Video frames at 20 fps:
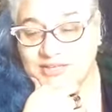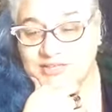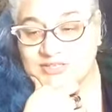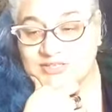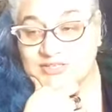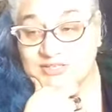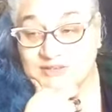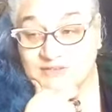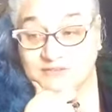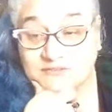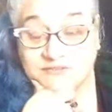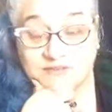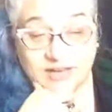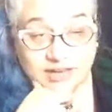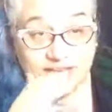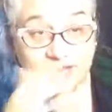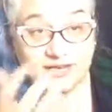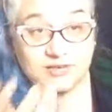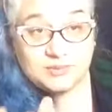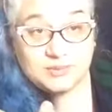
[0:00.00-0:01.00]
to
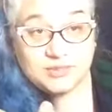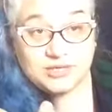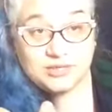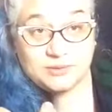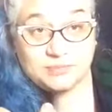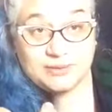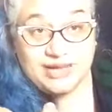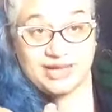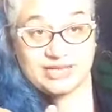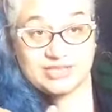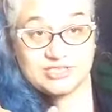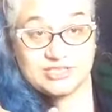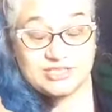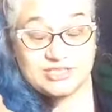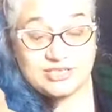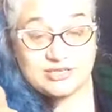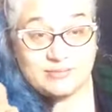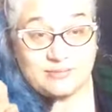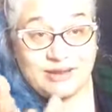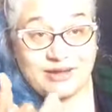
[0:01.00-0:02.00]
find what you're
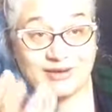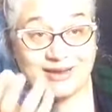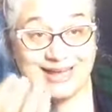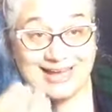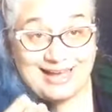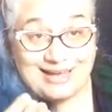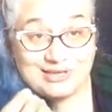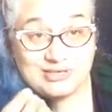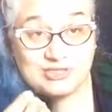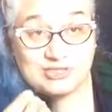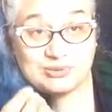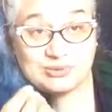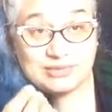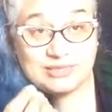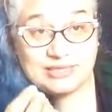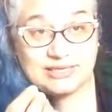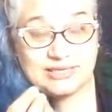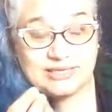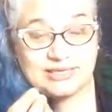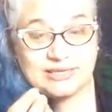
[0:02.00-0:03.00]
passionate about
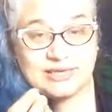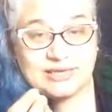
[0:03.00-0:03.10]
actually.